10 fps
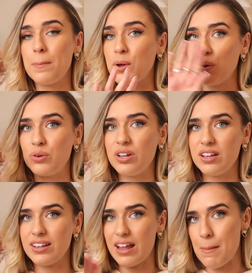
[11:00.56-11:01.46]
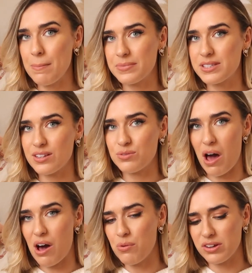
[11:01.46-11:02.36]
moon lamps as
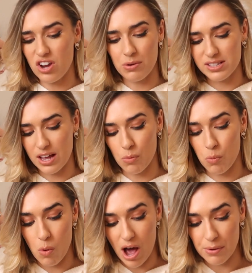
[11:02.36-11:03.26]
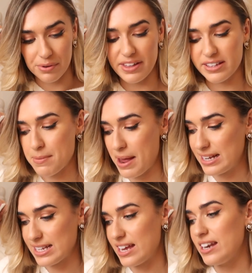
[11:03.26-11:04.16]
well, which I was like, wow, that's
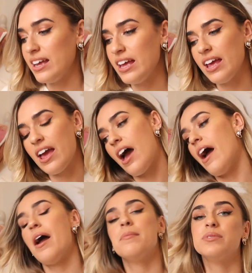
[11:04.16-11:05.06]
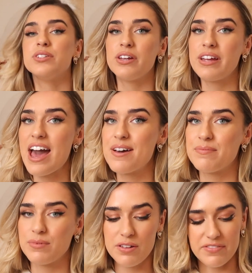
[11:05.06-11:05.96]
amazing. Um, so yeah,
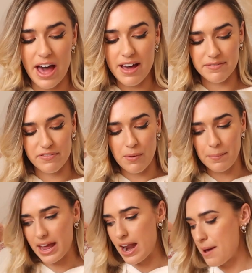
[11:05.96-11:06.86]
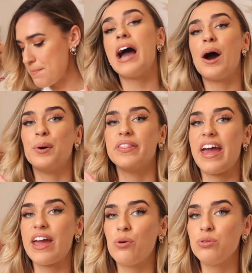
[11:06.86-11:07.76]
love that from B&M. Now,
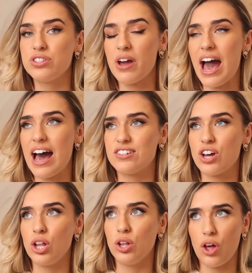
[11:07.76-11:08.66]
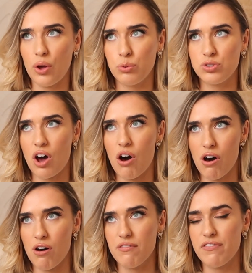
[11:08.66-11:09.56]
they also had a load
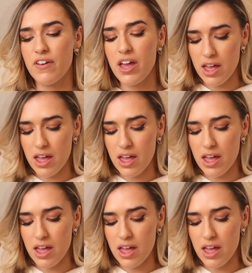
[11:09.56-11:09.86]
of